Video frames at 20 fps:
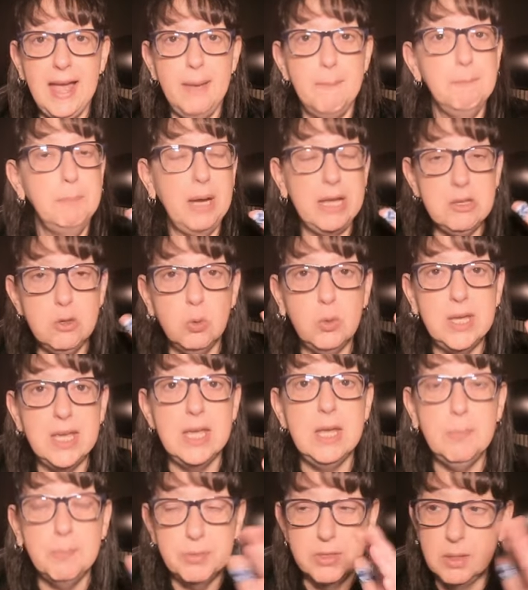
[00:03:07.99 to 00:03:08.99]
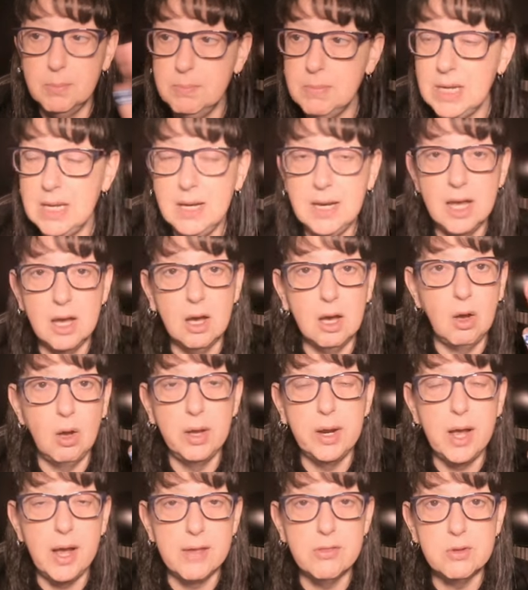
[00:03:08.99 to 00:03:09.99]
but you keep the media
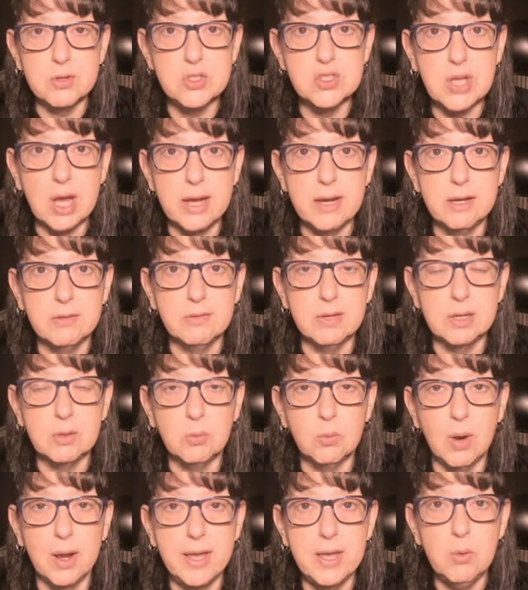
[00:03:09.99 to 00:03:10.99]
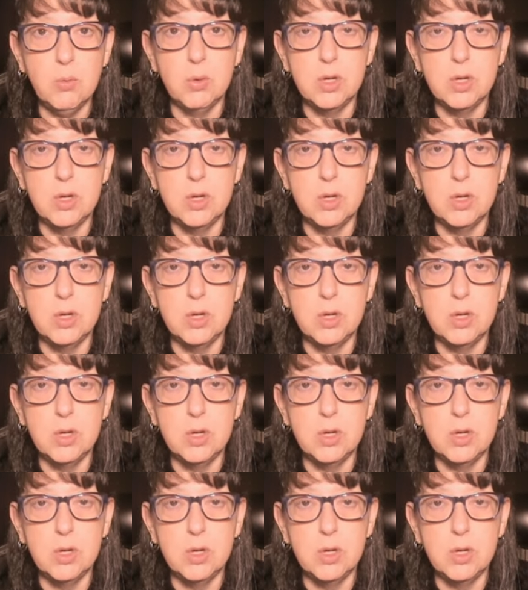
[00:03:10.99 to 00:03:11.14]
on either side of it, right?